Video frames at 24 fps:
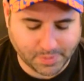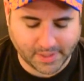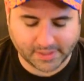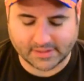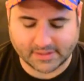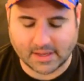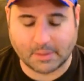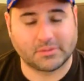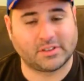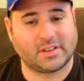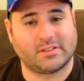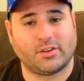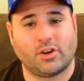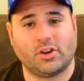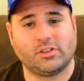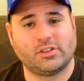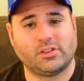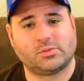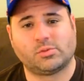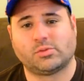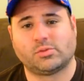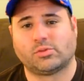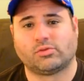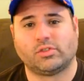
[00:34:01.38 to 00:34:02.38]
picked up, because I've
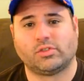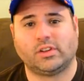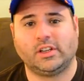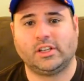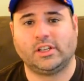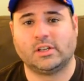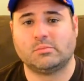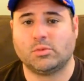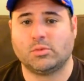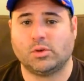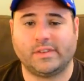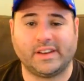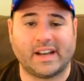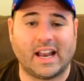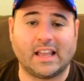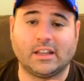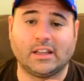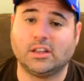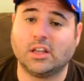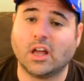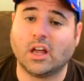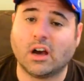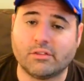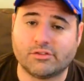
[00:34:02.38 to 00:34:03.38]
heard this was a really good movie, and I
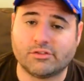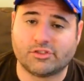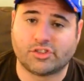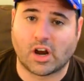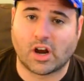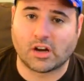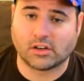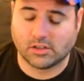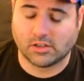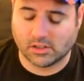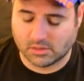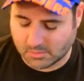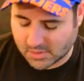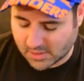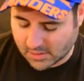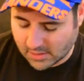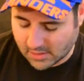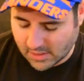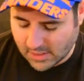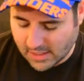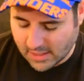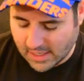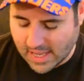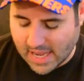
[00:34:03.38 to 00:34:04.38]
love John
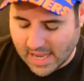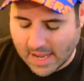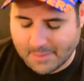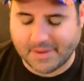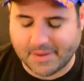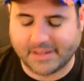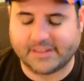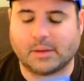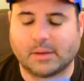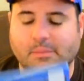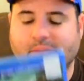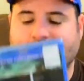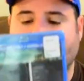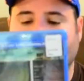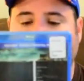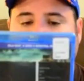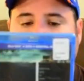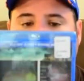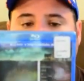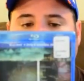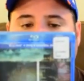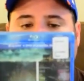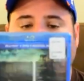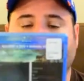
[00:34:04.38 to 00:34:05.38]
Goodman. I picked up 10
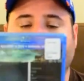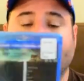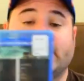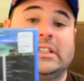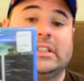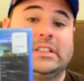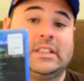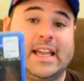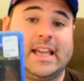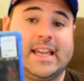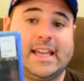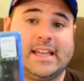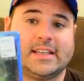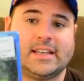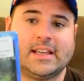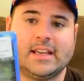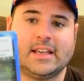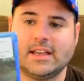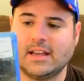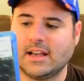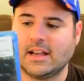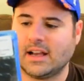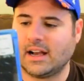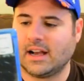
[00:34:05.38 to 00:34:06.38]
Cloverfield Lane.
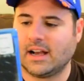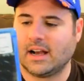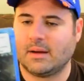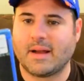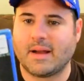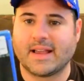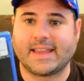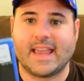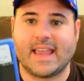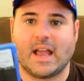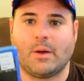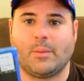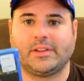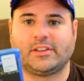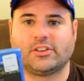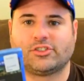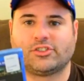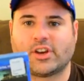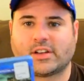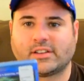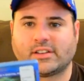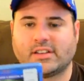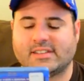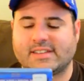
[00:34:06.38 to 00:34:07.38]
Um, I can't wait
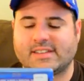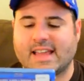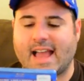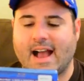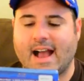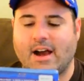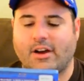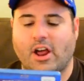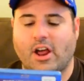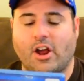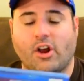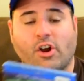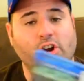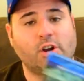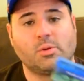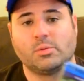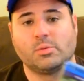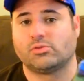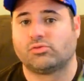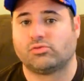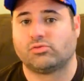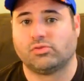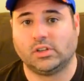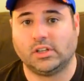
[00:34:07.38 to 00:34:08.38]
to check this out. I heard
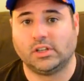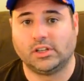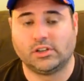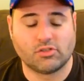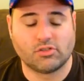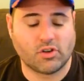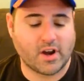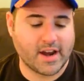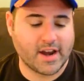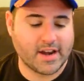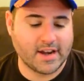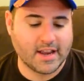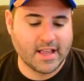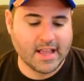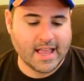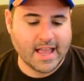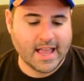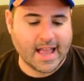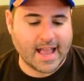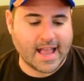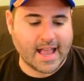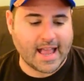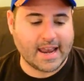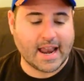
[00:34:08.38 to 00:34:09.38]
it was really great,
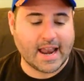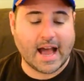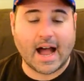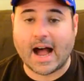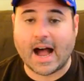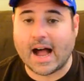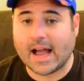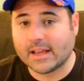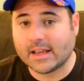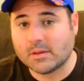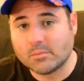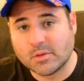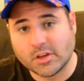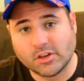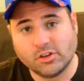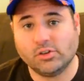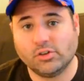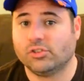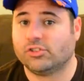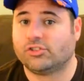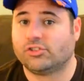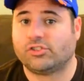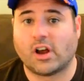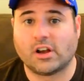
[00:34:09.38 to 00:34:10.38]
and I am a
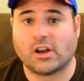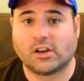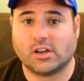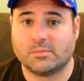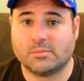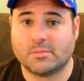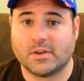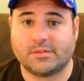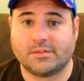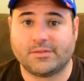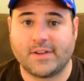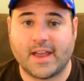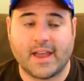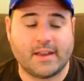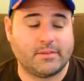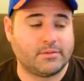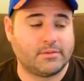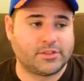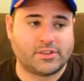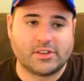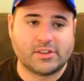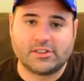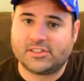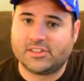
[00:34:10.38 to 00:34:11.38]
huge John Goodman fan
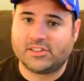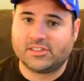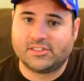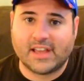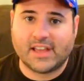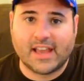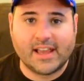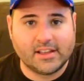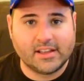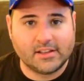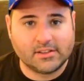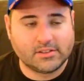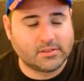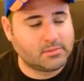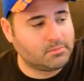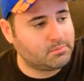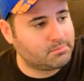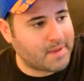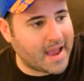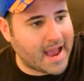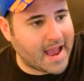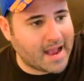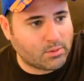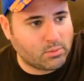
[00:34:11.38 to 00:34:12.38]
since his days
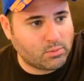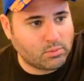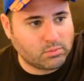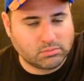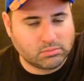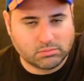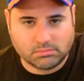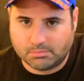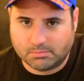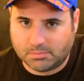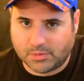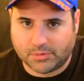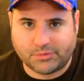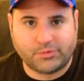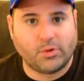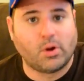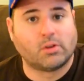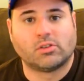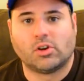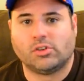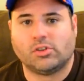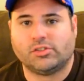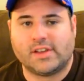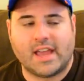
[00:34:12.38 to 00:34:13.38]
back
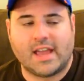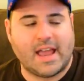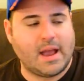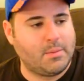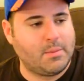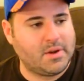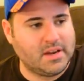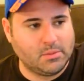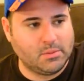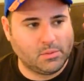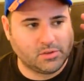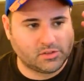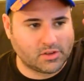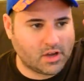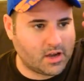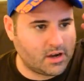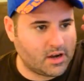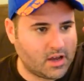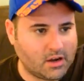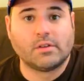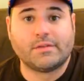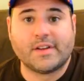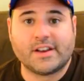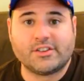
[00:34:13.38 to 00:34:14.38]
before Roseanne when he was
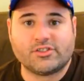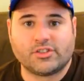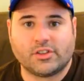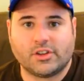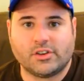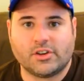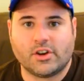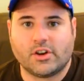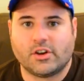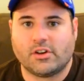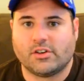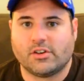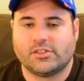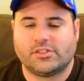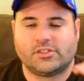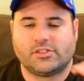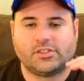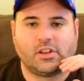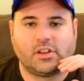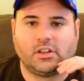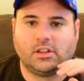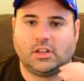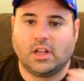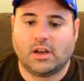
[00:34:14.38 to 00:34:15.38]
on uh, Revenge of the
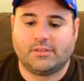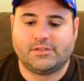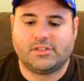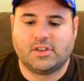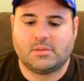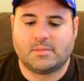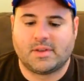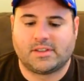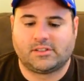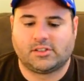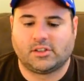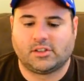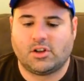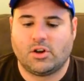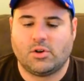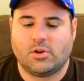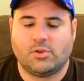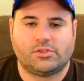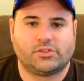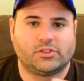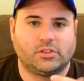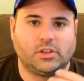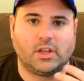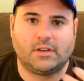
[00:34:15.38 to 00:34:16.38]
Nerds. Loved him as the
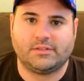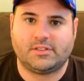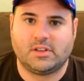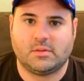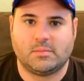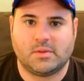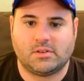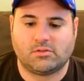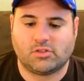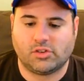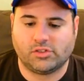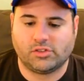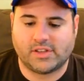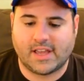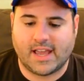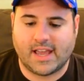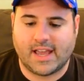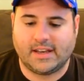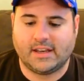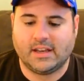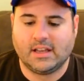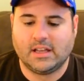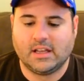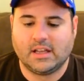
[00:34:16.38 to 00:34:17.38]
coach, loved him in
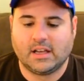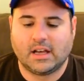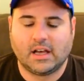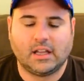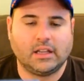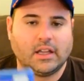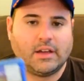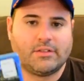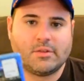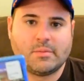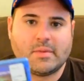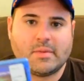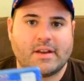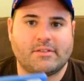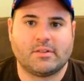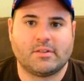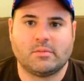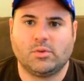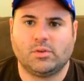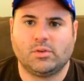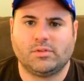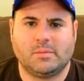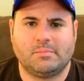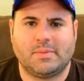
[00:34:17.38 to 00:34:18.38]
Roseanne. I love him in
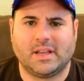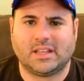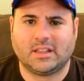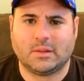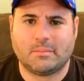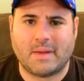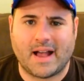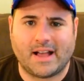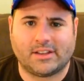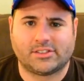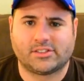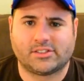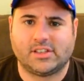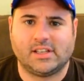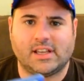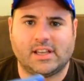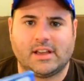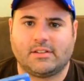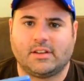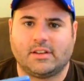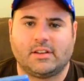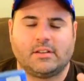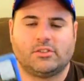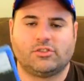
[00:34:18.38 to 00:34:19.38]
every movie. Big Lebowski.
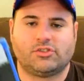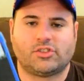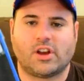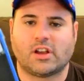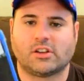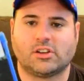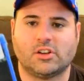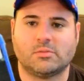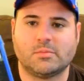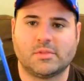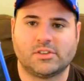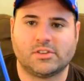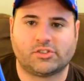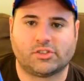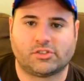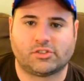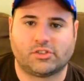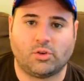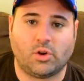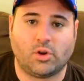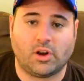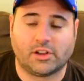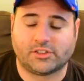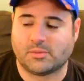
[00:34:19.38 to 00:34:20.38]
Uh, John Goodman's
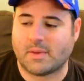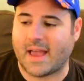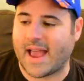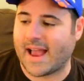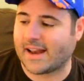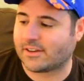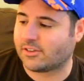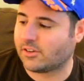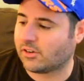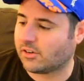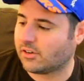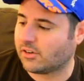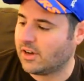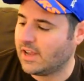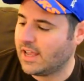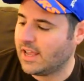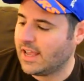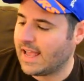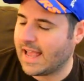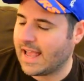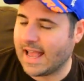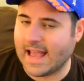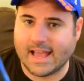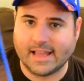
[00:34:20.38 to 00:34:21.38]
just an awesome actor,
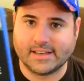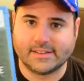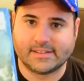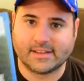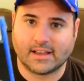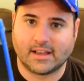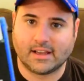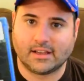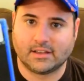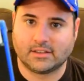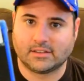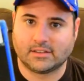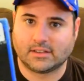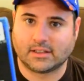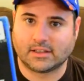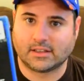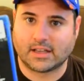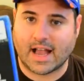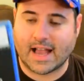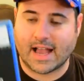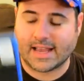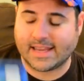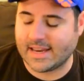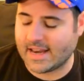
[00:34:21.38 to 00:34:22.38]
and
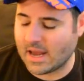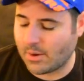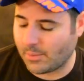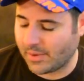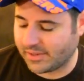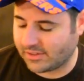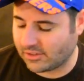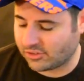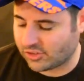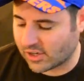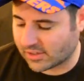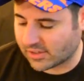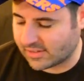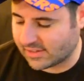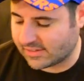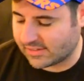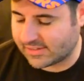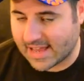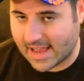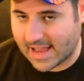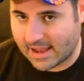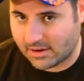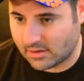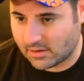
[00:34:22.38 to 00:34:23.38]
I cannot wait to check
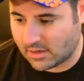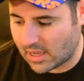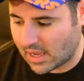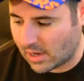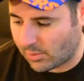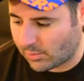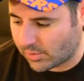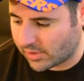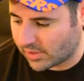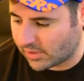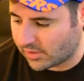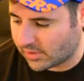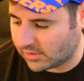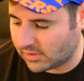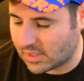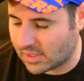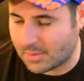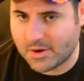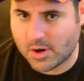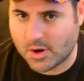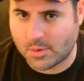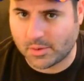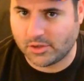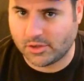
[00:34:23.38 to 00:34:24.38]
this out. I want to
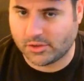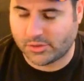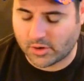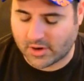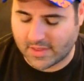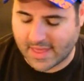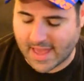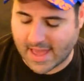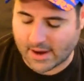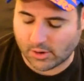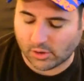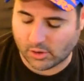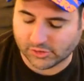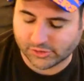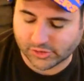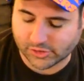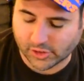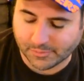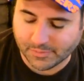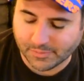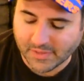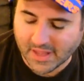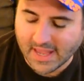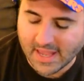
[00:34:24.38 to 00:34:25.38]
let me know what you thought of that
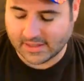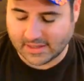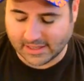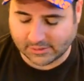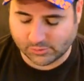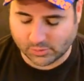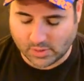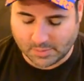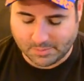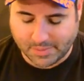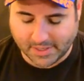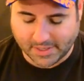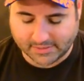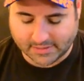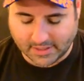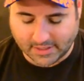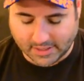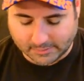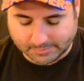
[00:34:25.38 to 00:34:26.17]
also. The next one I picked